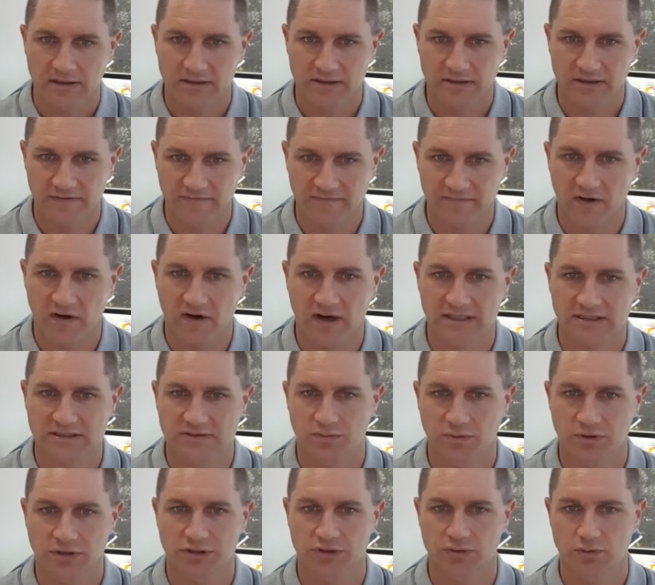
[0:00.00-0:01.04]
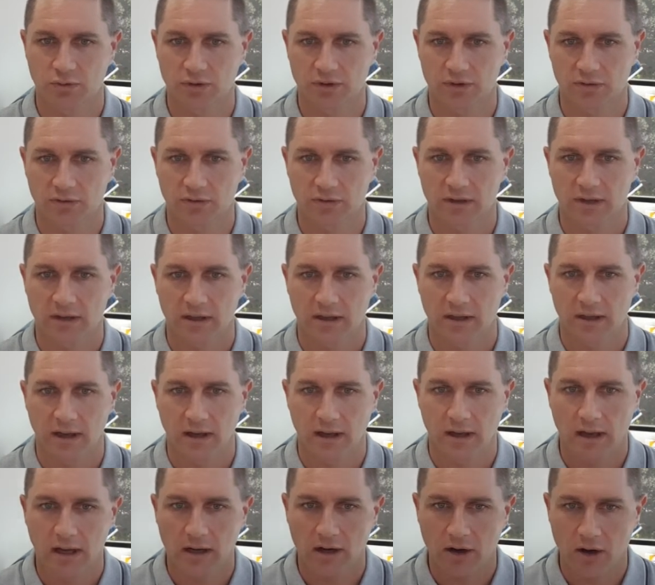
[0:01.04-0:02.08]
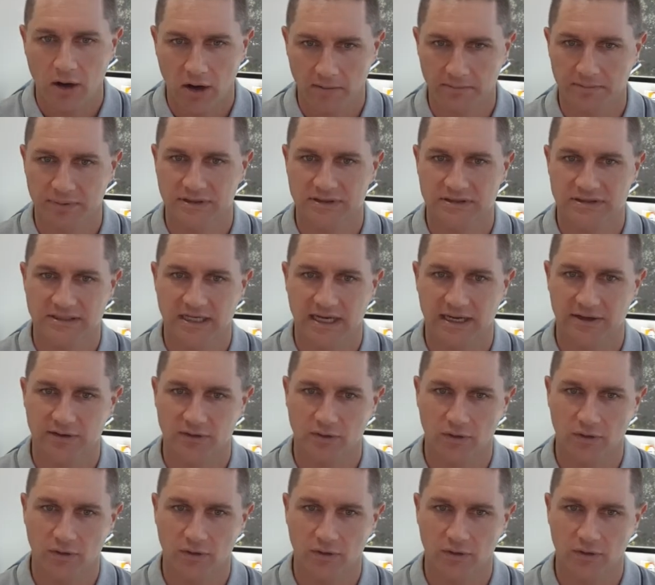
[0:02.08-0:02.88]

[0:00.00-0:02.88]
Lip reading: device which will compensate